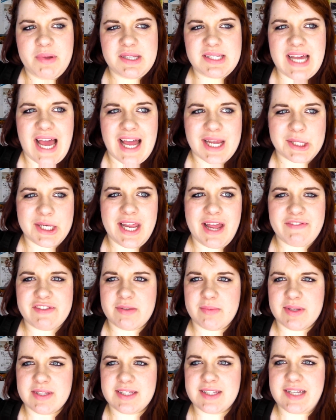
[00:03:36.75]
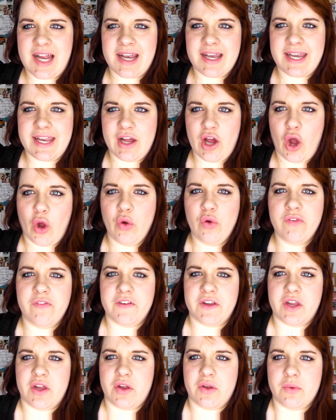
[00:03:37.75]
But to actually have someone standing over
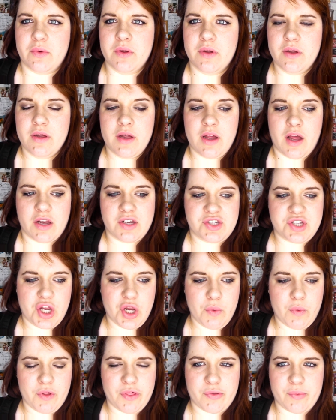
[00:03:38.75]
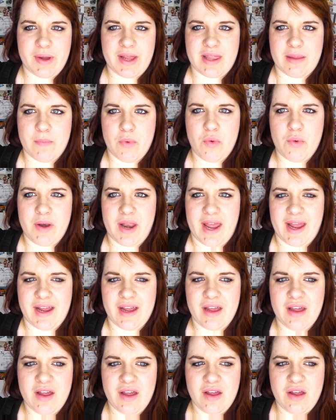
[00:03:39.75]
you at 2 or 3 in the morning
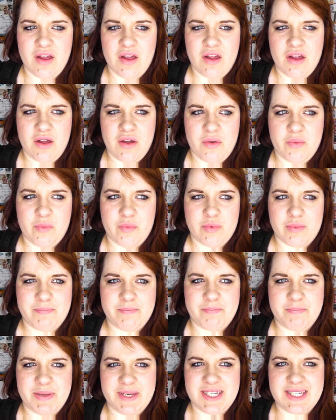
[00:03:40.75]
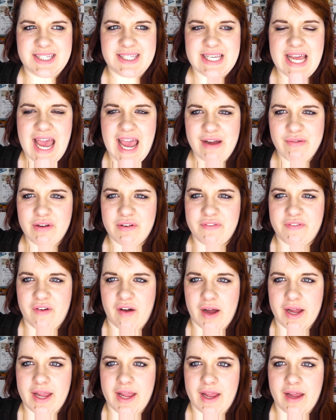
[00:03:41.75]
would be
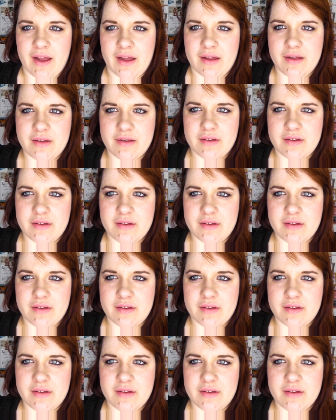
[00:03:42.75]
terrifying.